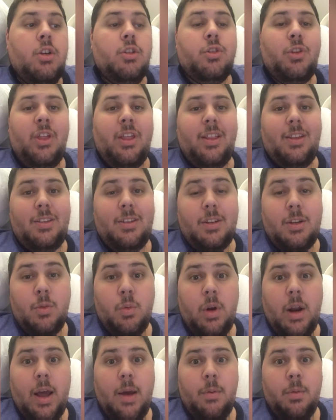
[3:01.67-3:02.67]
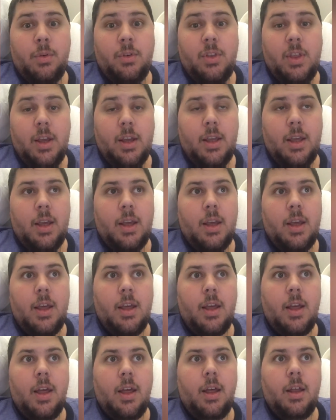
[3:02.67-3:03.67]
So they listened to what I was thinking,
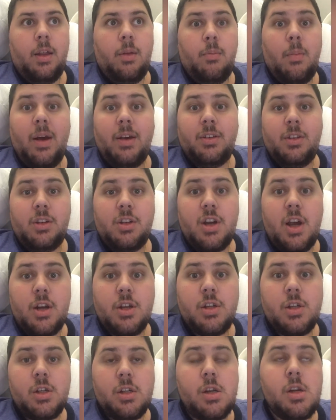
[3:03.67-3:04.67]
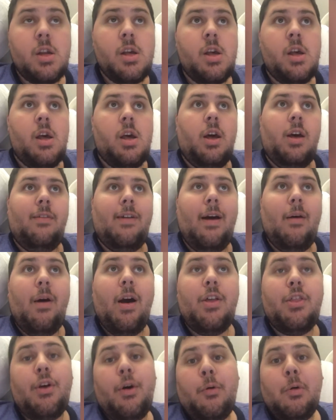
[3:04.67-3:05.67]
uh, my suggestion, of how
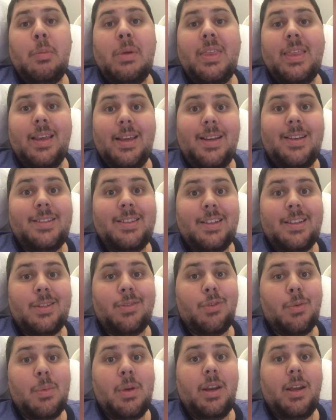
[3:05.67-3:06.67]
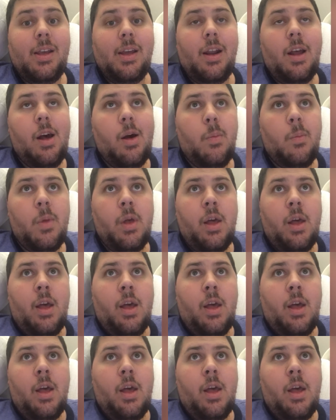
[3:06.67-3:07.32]
I thought would be the easiest for me to get up.